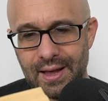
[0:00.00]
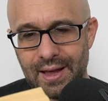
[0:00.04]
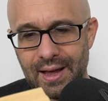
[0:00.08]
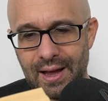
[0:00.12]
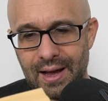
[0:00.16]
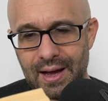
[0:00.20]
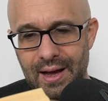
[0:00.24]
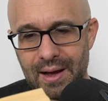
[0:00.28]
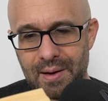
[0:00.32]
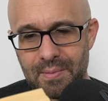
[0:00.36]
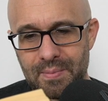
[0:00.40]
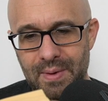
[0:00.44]

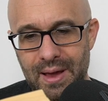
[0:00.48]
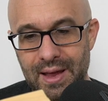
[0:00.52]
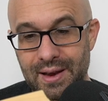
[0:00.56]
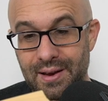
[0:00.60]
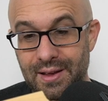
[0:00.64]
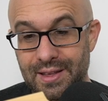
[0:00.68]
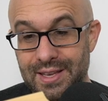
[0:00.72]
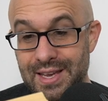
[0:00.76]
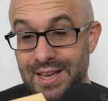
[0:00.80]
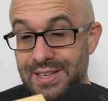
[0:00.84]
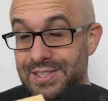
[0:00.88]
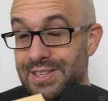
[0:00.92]
And
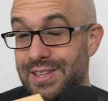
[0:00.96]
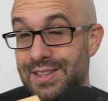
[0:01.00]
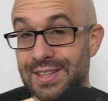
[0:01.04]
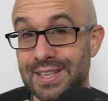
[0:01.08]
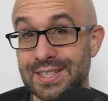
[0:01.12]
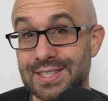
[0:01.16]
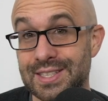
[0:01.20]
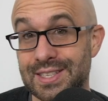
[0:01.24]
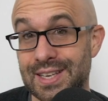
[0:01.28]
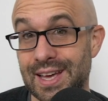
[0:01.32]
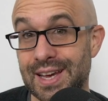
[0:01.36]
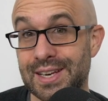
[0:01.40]
I guess at
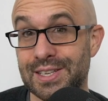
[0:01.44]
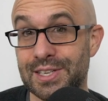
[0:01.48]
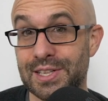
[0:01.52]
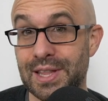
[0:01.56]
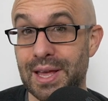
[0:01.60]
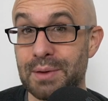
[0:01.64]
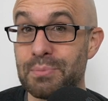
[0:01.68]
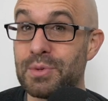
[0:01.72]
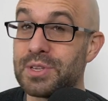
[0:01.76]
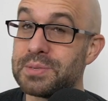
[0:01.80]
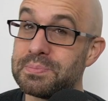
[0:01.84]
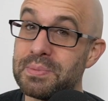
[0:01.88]
this stage,
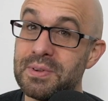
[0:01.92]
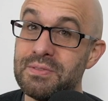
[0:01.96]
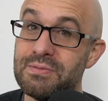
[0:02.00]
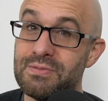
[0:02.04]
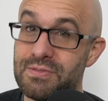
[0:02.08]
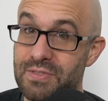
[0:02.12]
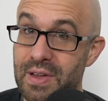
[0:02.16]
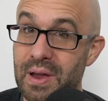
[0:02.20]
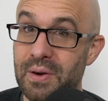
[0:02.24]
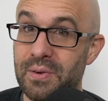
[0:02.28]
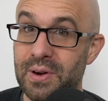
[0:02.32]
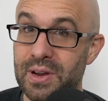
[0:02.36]
they must be
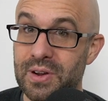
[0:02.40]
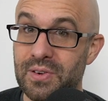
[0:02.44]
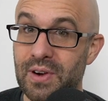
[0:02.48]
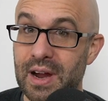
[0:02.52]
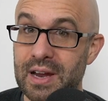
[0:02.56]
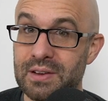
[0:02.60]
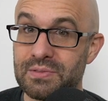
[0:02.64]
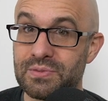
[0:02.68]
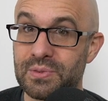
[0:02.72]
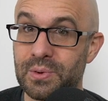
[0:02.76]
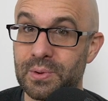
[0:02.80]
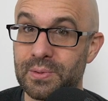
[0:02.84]
very
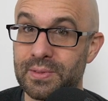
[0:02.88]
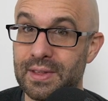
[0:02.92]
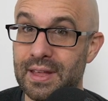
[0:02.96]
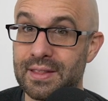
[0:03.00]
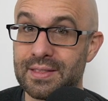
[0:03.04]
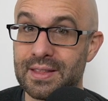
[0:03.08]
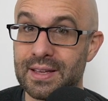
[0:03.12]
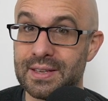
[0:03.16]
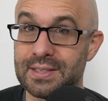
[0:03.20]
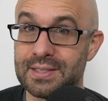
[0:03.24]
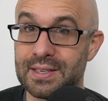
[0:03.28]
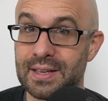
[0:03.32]
grateful that
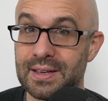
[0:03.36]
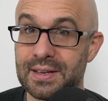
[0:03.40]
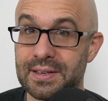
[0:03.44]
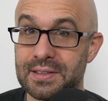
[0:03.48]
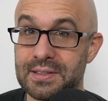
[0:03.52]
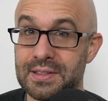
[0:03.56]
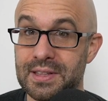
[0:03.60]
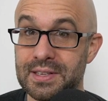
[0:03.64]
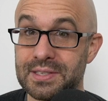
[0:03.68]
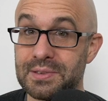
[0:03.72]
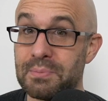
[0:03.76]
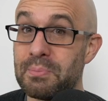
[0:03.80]
there's
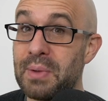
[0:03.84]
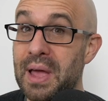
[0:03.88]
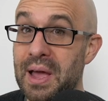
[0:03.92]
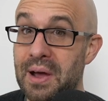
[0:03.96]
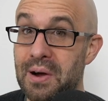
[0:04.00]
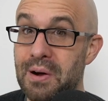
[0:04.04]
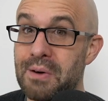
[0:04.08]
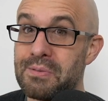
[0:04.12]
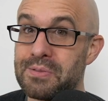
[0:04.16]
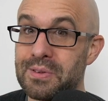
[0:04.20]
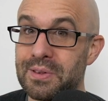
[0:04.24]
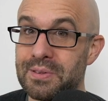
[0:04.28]
a
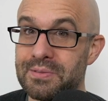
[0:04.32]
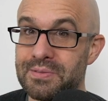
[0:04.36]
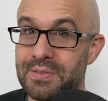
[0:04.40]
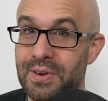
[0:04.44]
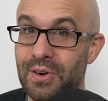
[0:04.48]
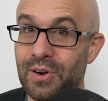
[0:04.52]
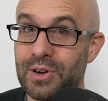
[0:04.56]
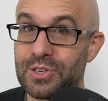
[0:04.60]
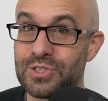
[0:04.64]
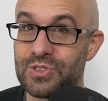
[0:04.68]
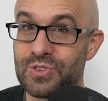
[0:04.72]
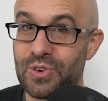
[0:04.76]
powerful and
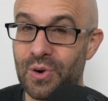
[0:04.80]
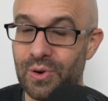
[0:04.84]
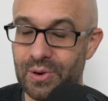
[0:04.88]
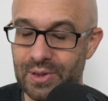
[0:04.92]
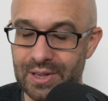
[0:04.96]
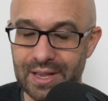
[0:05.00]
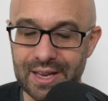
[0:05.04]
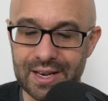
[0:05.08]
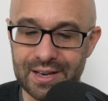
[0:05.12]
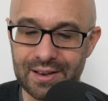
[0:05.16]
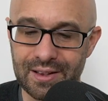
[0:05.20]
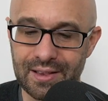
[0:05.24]
very strong
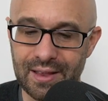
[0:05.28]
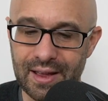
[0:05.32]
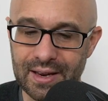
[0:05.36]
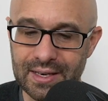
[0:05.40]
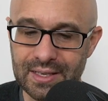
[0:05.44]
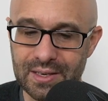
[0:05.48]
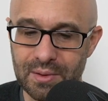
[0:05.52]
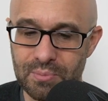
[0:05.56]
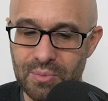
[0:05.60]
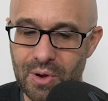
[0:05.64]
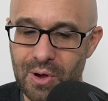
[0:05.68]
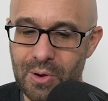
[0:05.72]
leader
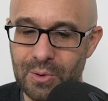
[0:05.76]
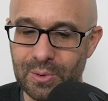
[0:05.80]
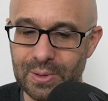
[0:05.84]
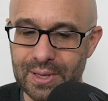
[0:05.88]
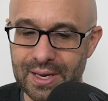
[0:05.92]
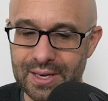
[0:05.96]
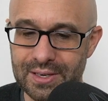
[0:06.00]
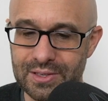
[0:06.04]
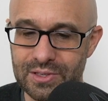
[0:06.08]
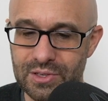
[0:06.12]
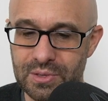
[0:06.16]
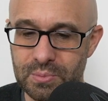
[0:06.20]
like
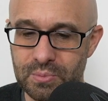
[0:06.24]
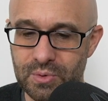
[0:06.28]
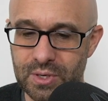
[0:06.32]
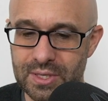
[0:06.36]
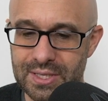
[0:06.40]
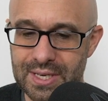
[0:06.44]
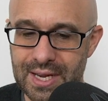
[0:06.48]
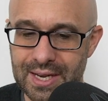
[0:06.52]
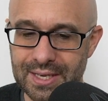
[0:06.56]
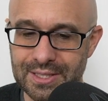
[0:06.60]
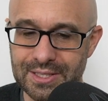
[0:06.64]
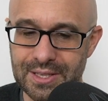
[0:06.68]
Napoleon to
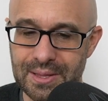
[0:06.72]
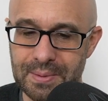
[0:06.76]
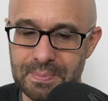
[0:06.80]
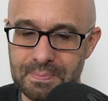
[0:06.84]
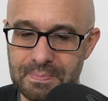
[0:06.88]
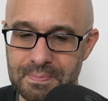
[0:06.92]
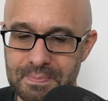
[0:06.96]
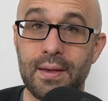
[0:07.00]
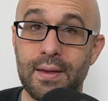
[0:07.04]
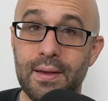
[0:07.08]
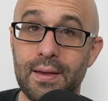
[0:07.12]
protect them.